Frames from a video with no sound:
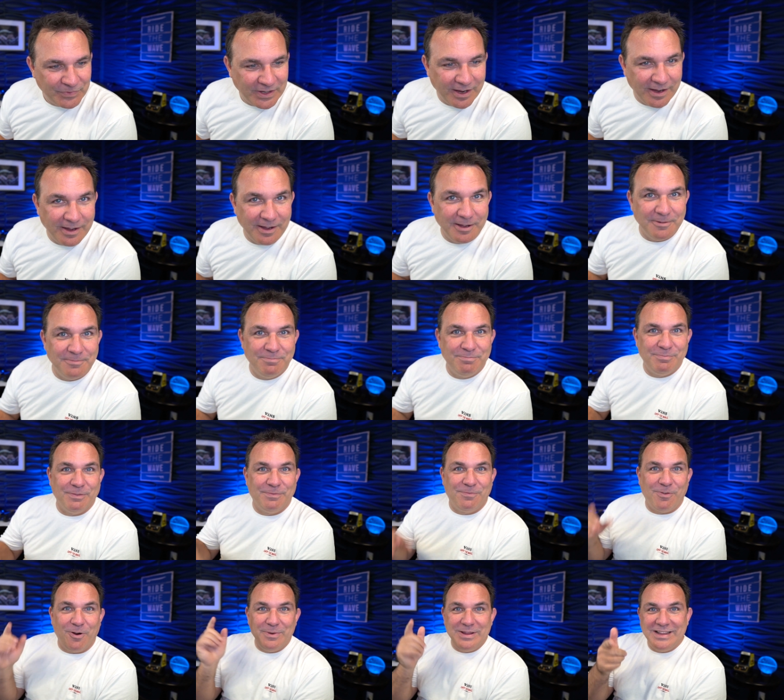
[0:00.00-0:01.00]
Uh,
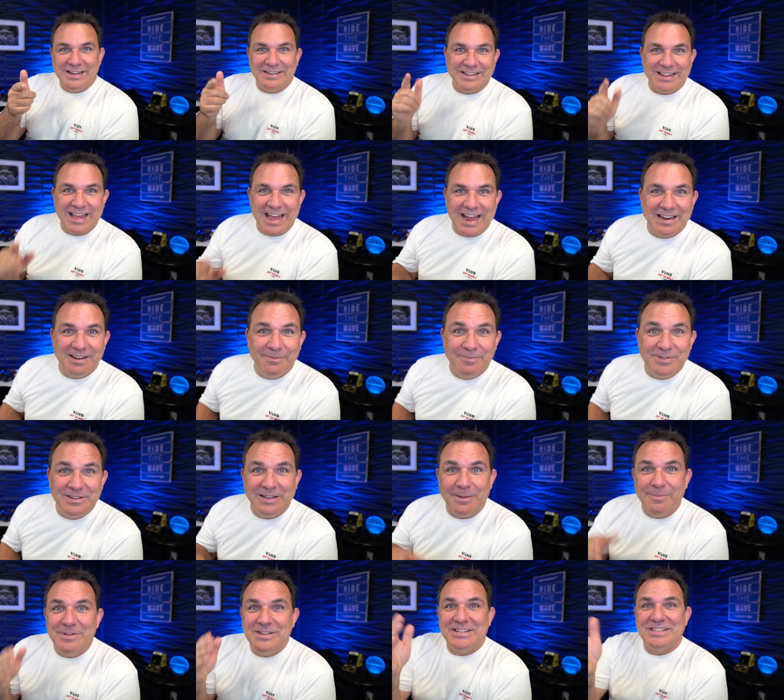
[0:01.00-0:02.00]
before we get to that, let me,
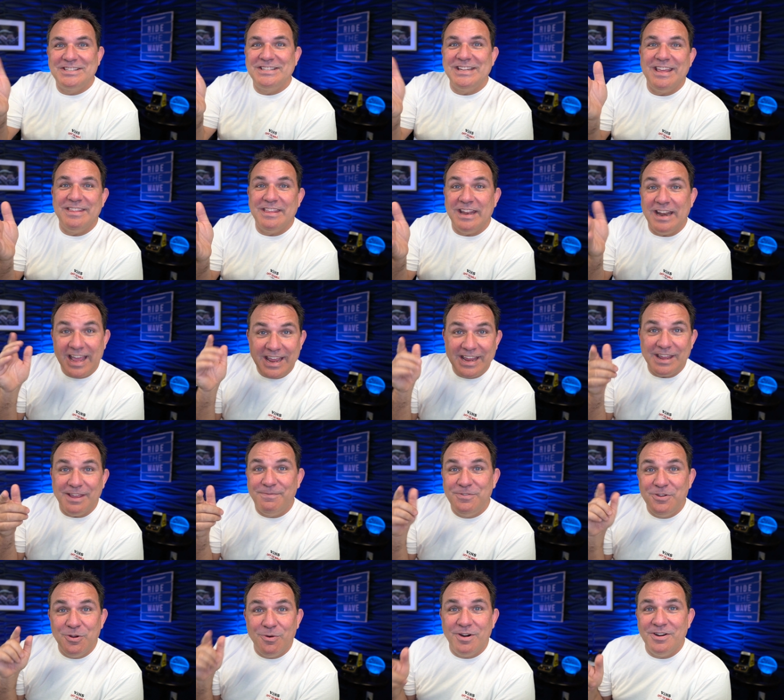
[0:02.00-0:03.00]
let me just say that, hey,
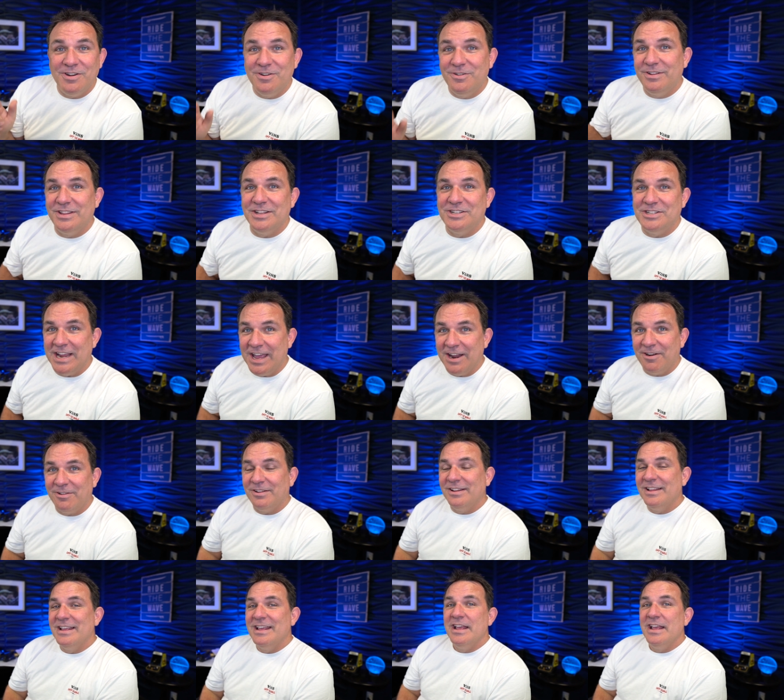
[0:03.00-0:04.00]
if you are new to the channel,